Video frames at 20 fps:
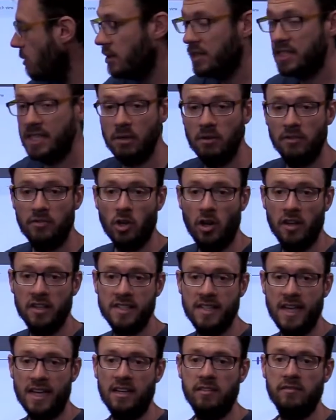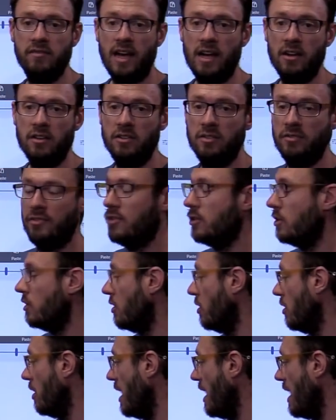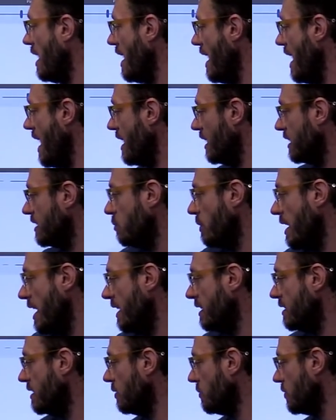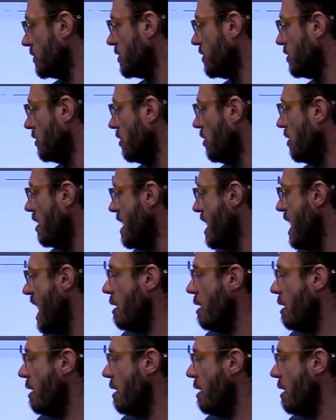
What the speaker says: we see we've got a second value for x where x equals 2,